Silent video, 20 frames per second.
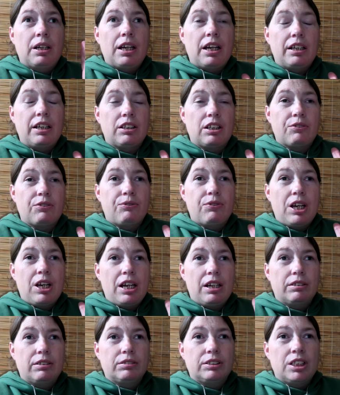and I
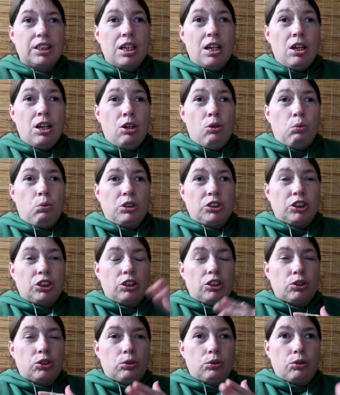found once
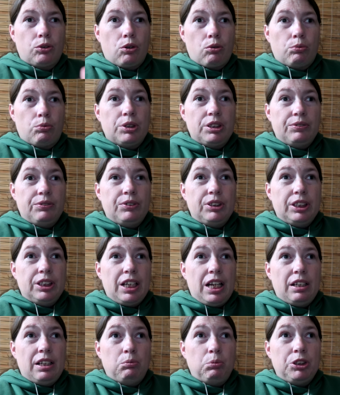I sort of got rid of it
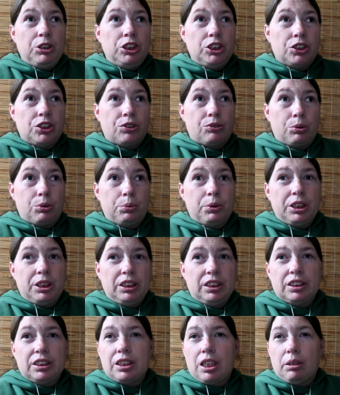and we just threw it
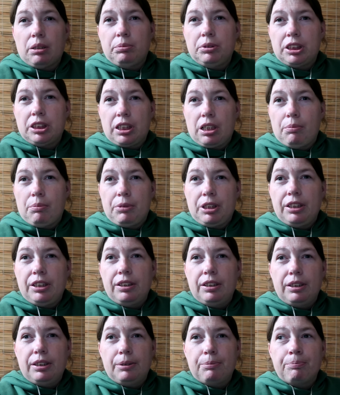into tubs to come
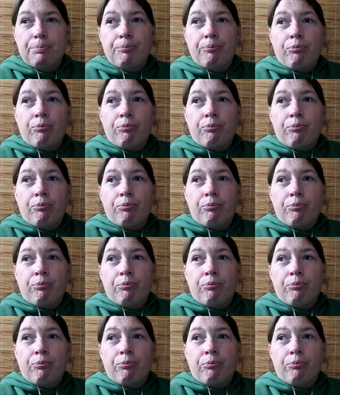here,